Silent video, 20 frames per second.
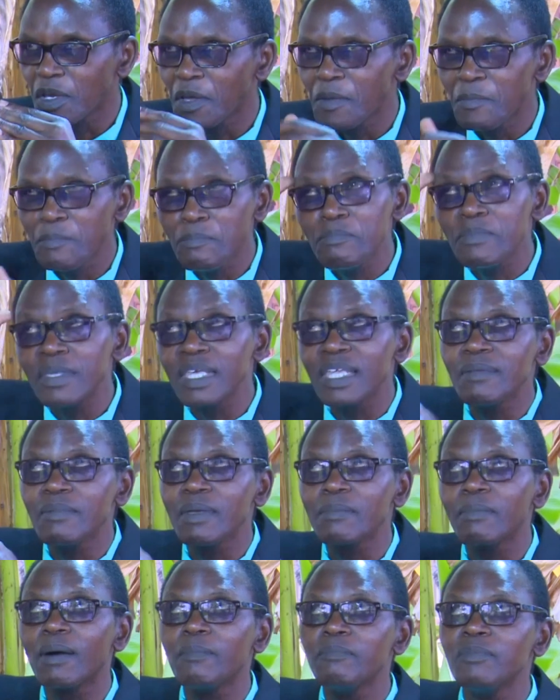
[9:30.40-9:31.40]
shape of
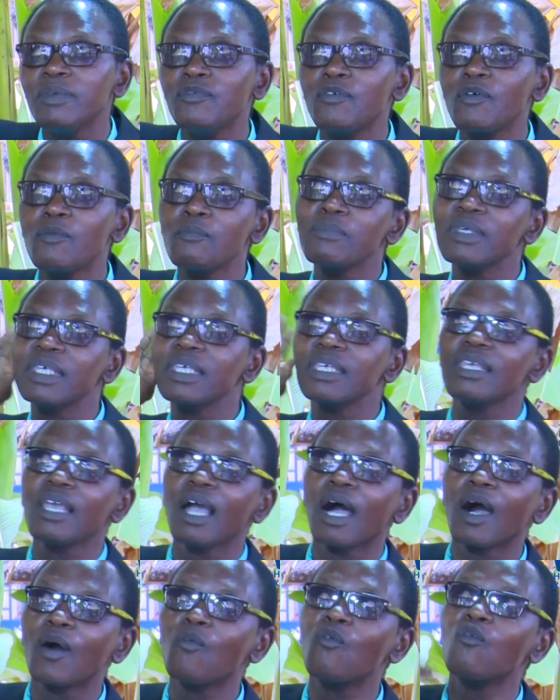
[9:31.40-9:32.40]
the
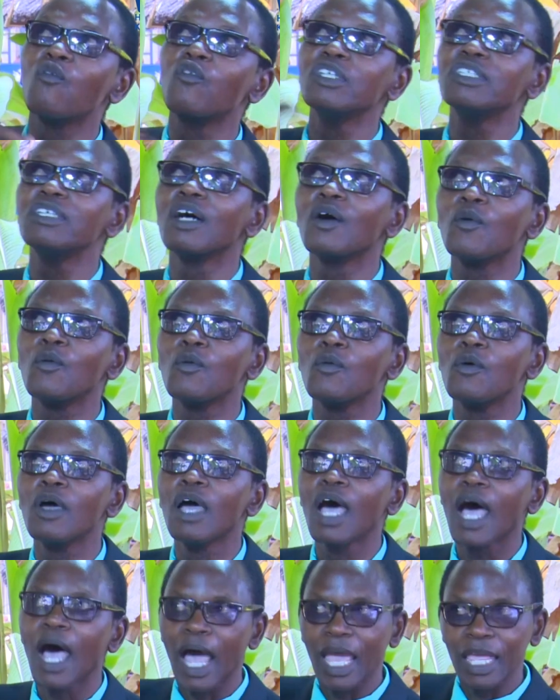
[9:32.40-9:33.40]
lips. Then
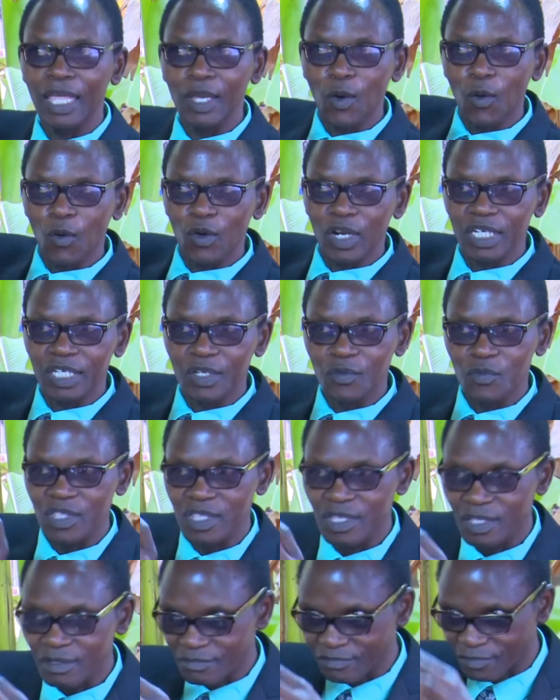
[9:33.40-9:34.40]
I could remember.
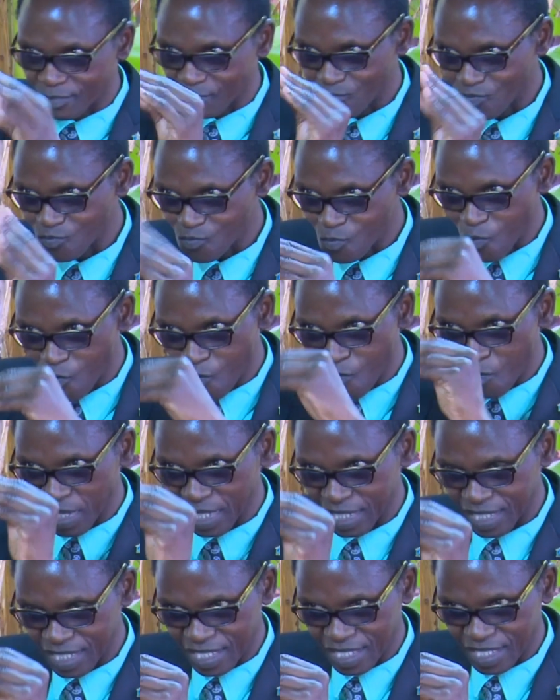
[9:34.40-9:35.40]
I
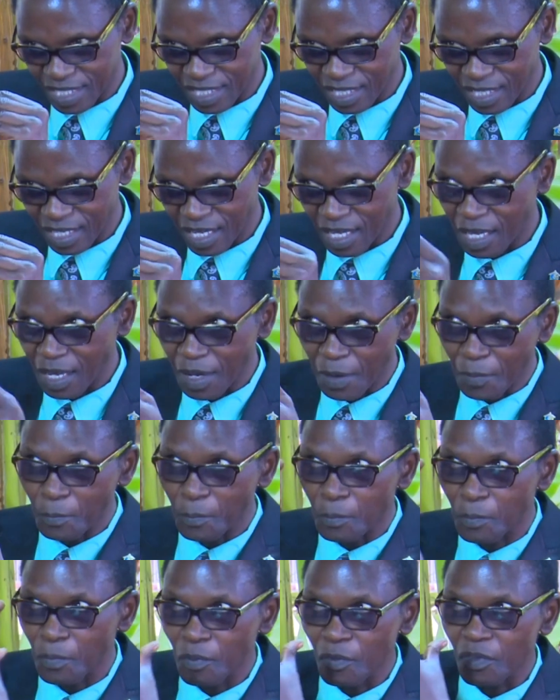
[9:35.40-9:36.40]
connect with the
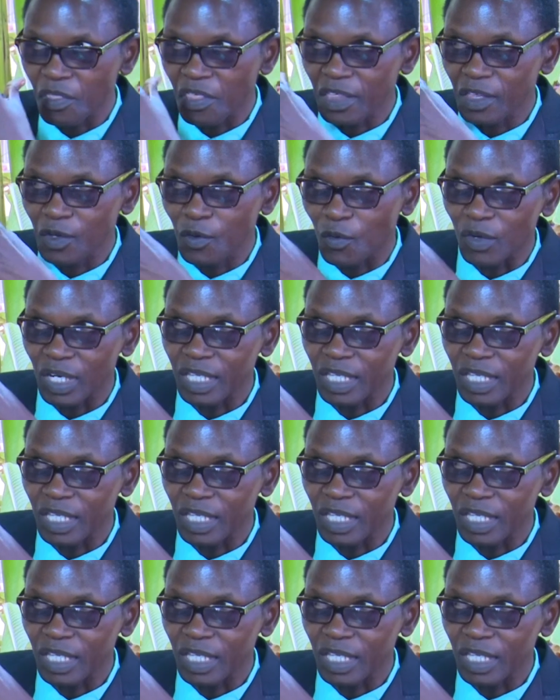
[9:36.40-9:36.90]
mouth shape.